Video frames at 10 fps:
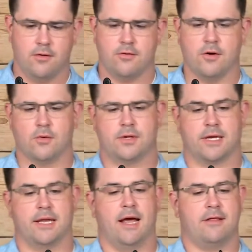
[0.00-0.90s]
So to
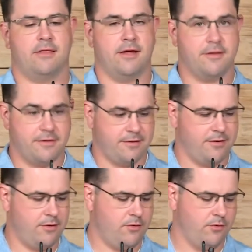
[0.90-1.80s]
connect
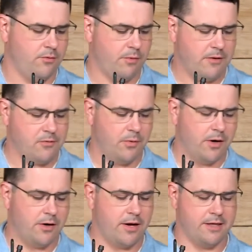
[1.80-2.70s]
this to the
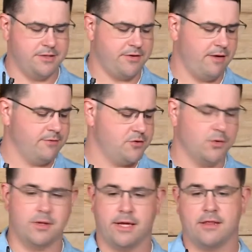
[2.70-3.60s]
reservoir, I just have a
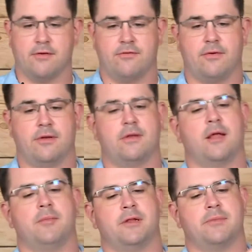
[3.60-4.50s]
short length of
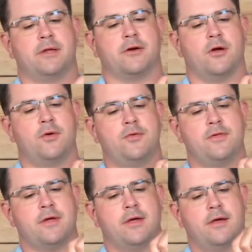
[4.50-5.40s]
10mm
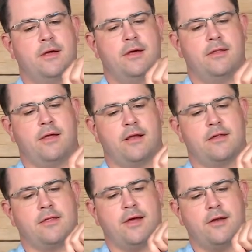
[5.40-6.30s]
hose that
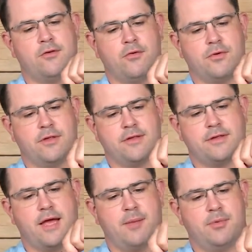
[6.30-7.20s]
slides over this
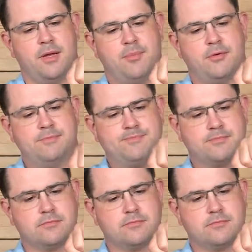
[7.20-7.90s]
top nipple.